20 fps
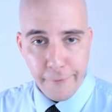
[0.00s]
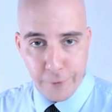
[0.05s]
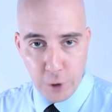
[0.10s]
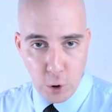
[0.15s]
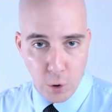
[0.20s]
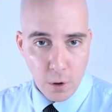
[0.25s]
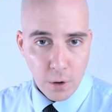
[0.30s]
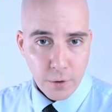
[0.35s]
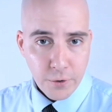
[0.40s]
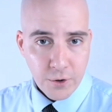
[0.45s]

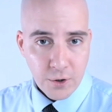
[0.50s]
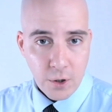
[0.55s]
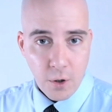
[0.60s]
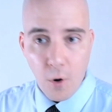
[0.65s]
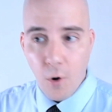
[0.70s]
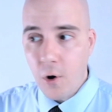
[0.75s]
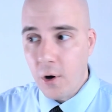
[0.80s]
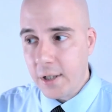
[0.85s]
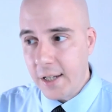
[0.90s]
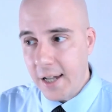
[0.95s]

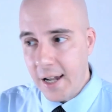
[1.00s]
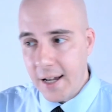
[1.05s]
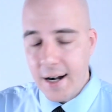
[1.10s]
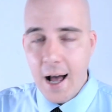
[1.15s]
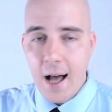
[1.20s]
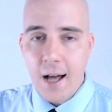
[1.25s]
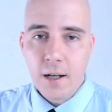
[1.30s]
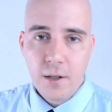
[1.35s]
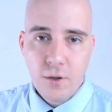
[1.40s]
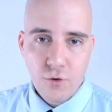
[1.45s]
fuels or
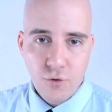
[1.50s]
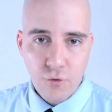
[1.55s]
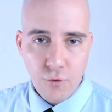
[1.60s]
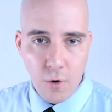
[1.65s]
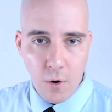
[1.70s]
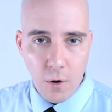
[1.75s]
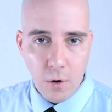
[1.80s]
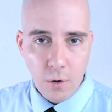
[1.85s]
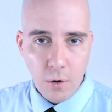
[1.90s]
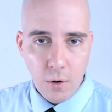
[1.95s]
cannot
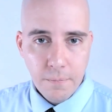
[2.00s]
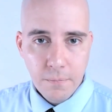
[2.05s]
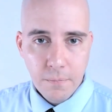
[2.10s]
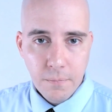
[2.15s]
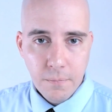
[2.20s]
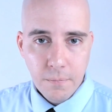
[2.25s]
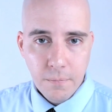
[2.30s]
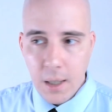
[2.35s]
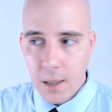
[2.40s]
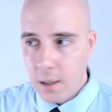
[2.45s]
control.
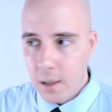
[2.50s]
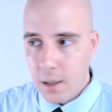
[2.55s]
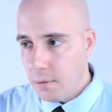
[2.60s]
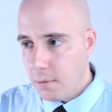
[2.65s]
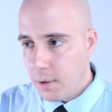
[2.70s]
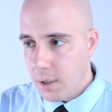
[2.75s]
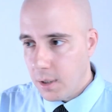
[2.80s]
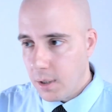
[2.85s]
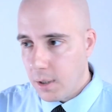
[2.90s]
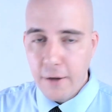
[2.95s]

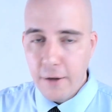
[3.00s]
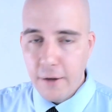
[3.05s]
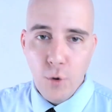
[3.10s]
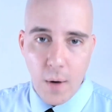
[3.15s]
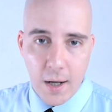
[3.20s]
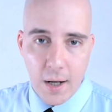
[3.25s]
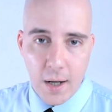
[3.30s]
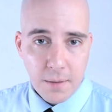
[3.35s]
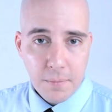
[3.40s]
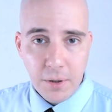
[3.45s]
If
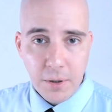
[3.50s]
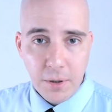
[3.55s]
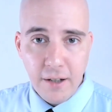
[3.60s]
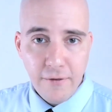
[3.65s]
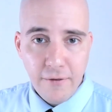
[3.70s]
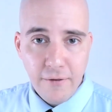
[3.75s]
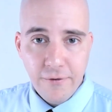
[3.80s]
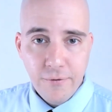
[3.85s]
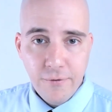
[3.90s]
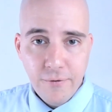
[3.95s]
you want to
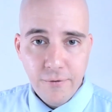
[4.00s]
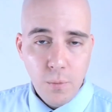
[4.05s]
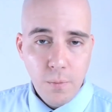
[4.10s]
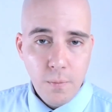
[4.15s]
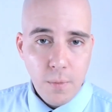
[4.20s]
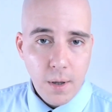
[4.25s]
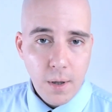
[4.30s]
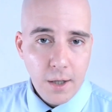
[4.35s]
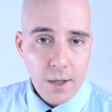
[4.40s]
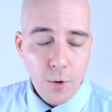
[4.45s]
believe
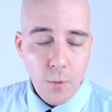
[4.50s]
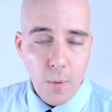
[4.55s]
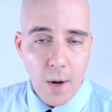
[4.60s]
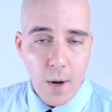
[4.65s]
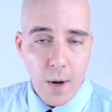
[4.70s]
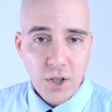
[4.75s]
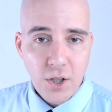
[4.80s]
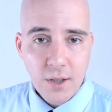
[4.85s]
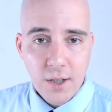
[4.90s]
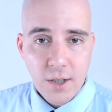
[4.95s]
the
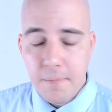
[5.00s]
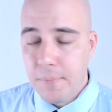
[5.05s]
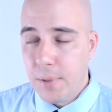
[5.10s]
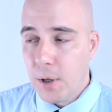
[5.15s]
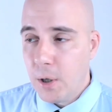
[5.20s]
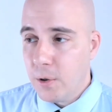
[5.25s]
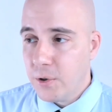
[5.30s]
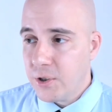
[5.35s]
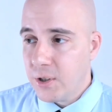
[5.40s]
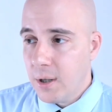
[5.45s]
Washington
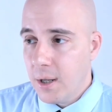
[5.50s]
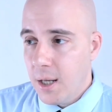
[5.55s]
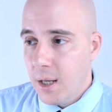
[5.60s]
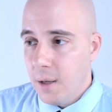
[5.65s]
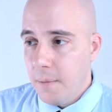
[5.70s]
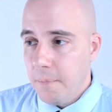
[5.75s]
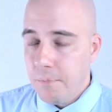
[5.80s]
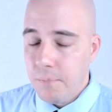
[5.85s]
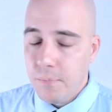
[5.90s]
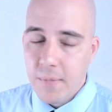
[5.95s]
Post,
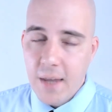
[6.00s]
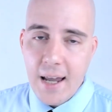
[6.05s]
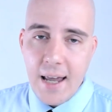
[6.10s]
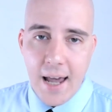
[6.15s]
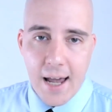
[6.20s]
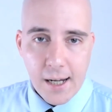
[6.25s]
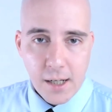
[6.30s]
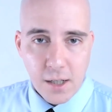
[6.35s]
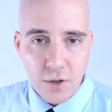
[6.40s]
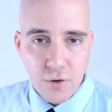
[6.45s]
they
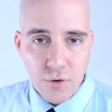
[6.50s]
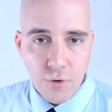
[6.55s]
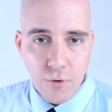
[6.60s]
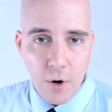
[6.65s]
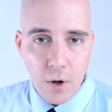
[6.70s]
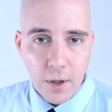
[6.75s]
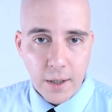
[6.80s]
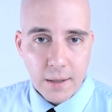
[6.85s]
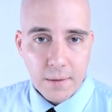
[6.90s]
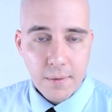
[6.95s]
can't
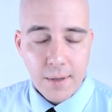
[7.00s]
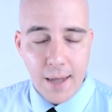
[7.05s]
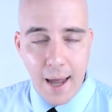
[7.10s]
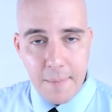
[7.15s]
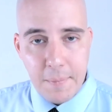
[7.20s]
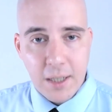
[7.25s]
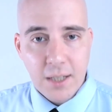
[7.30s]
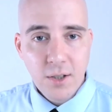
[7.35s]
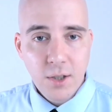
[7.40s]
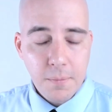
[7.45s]
control it.
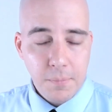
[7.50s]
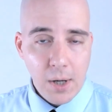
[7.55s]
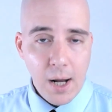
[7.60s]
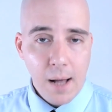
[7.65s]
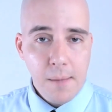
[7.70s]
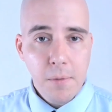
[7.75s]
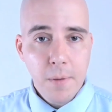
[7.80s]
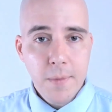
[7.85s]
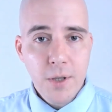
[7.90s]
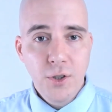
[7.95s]
That means the
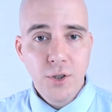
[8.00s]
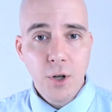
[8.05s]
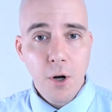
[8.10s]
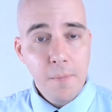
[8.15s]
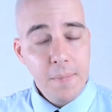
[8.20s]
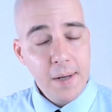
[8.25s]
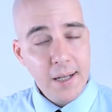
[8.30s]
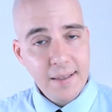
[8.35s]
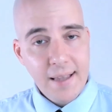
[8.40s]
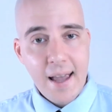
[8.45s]
problem is
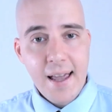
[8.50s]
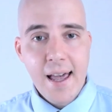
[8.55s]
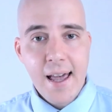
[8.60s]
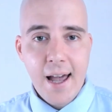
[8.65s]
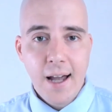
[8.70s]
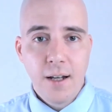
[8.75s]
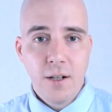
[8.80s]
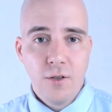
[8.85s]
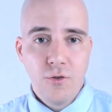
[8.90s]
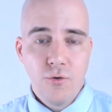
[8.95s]
so big they
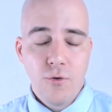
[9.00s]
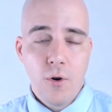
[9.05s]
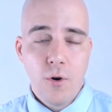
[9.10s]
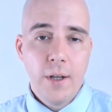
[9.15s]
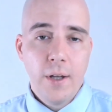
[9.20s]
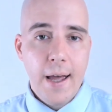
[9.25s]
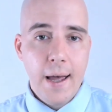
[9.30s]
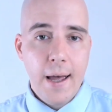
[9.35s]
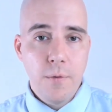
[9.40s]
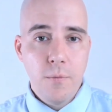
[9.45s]
can't
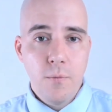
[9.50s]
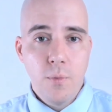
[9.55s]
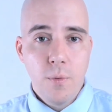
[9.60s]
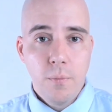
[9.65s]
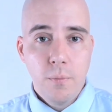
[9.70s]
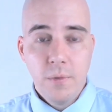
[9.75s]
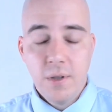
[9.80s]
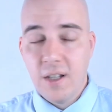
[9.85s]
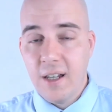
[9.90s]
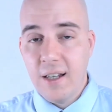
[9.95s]
control it,
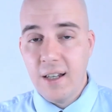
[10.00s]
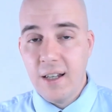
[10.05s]
and